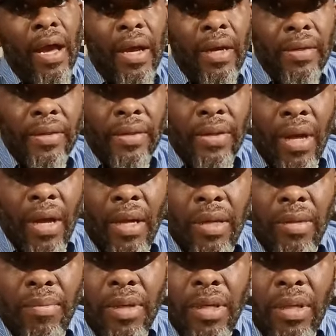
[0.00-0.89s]
You know, I
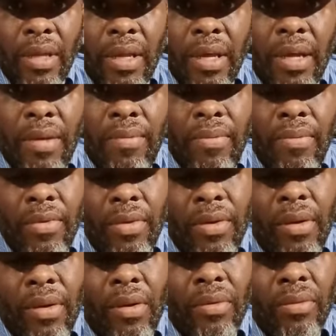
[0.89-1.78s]
could be led,
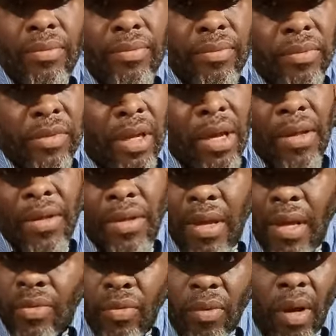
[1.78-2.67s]
you know, and
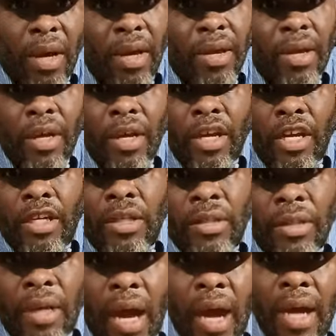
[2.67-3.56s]
guess what?
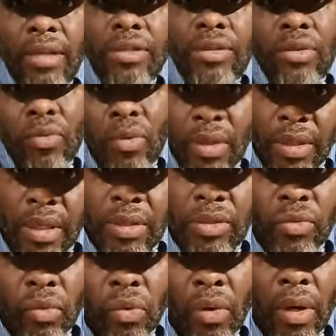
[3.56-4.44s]
God is the one that's
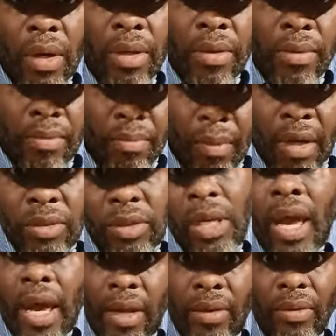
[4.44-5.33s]
growing my
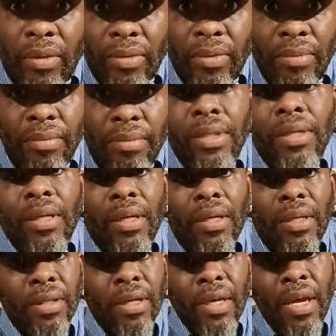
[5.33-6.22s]
channel
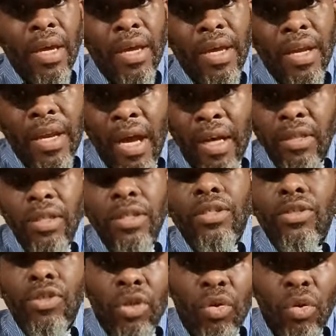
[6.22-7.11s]
and I
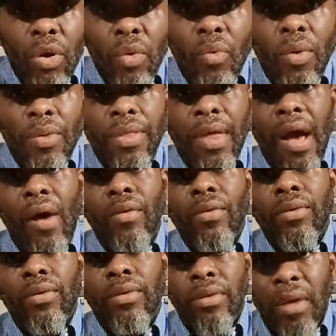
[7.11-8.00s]
couldn't do it without
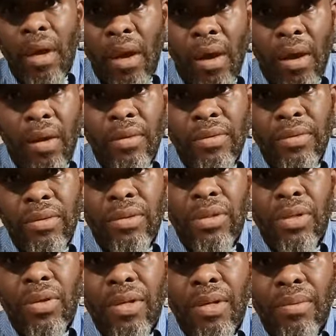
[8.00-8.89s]
y'all, you
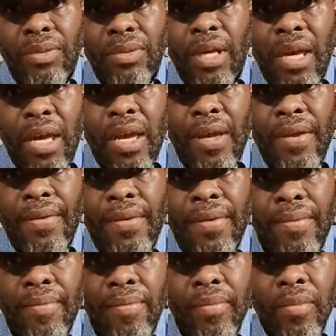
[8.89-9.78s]
know what I'm saying?
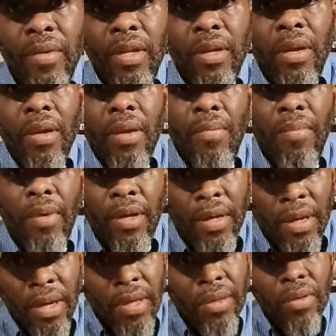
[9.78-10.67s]
But
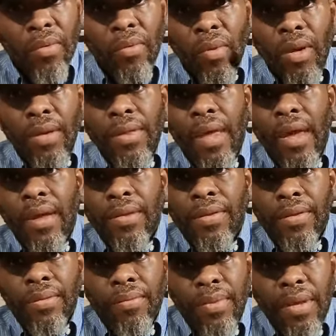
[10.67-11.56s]
he's the one
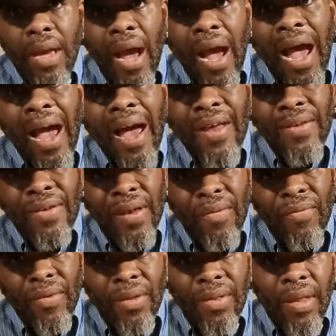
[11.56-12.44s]
that's behind
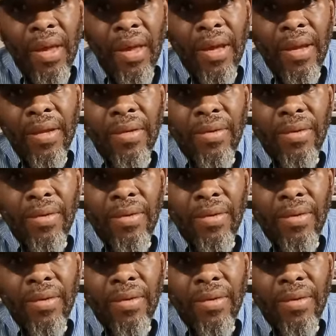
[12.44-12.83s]
everything.